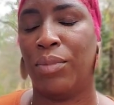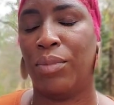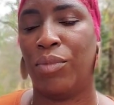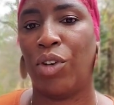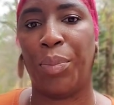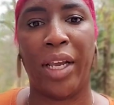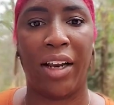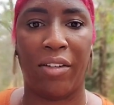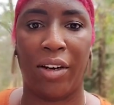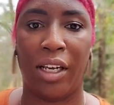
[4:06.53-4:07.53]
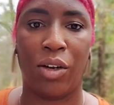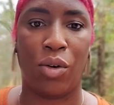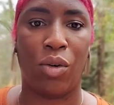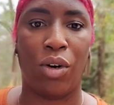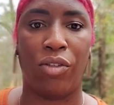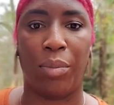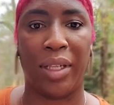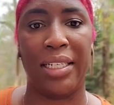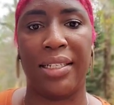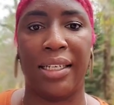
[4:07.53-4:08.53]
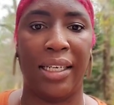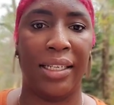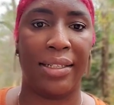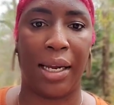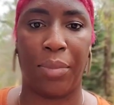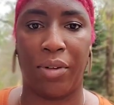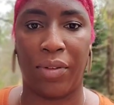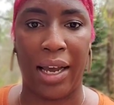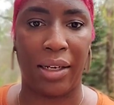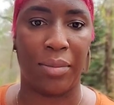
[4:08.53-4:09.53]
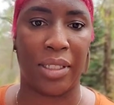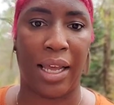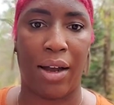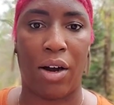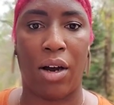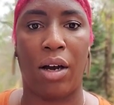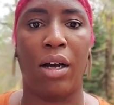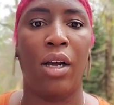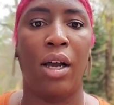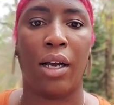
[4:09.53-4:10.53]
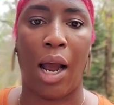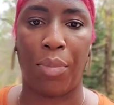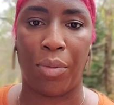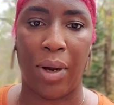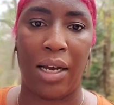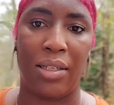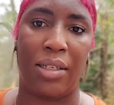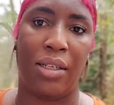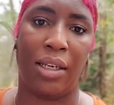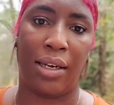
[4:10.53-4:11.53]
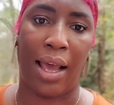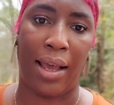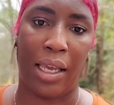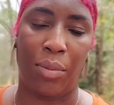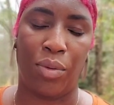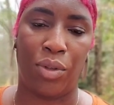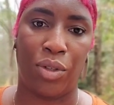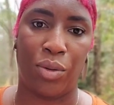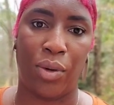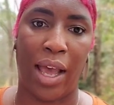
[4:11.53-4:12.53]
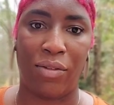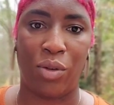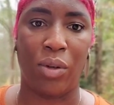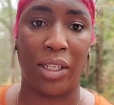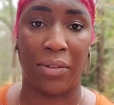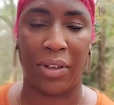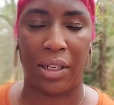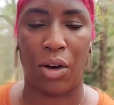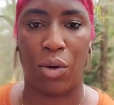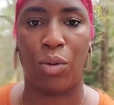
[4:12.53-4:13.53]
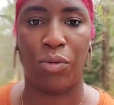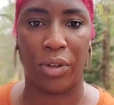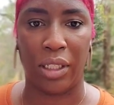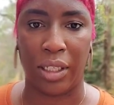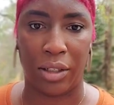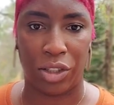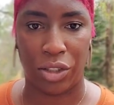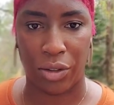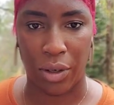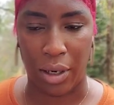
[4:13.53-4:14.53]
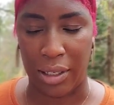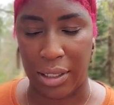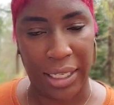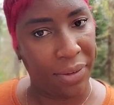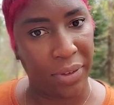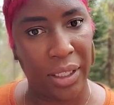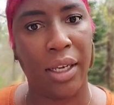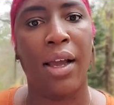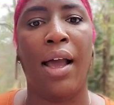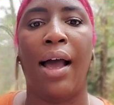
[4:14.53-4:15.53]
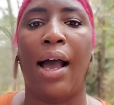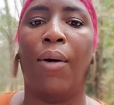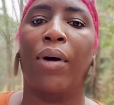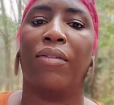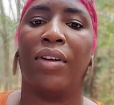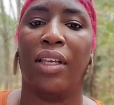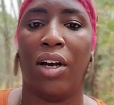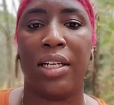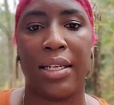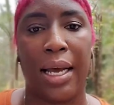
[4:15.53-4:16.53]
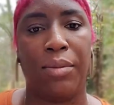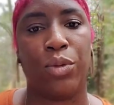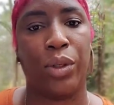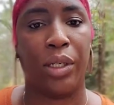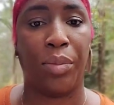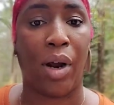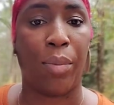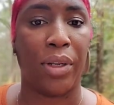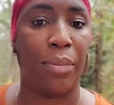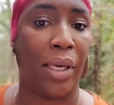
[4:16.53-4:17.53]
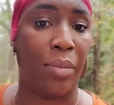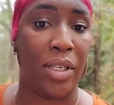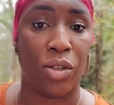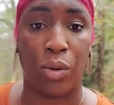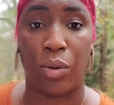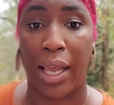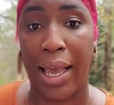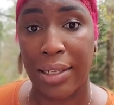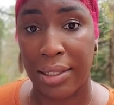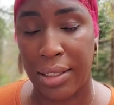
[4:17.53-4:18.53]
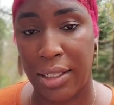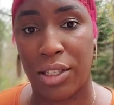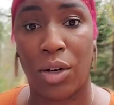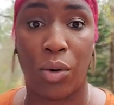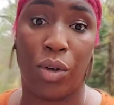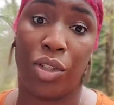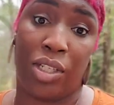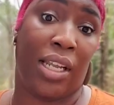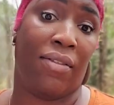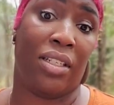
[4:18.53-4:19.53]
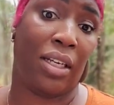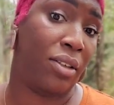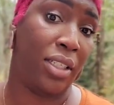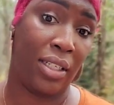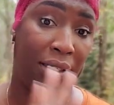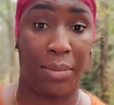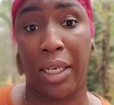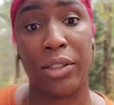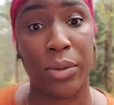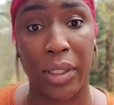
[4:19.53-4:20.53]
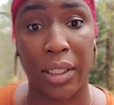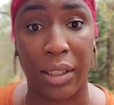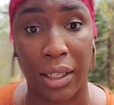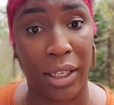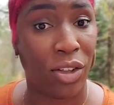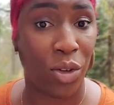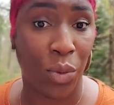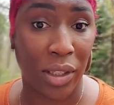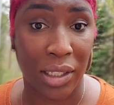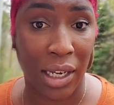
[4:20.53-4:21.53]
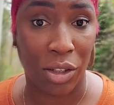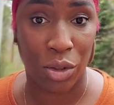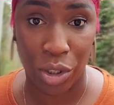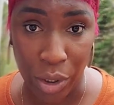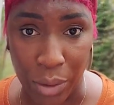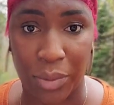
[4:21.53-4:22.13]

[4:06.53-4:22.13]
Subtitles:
repairing or replacing any type of items that are compromising and not able to have you live in the home fully and safely. However, there are times where the property may be sold as is, or you just have a seller that says, I'm not doing anything. Either you want this house or you don't.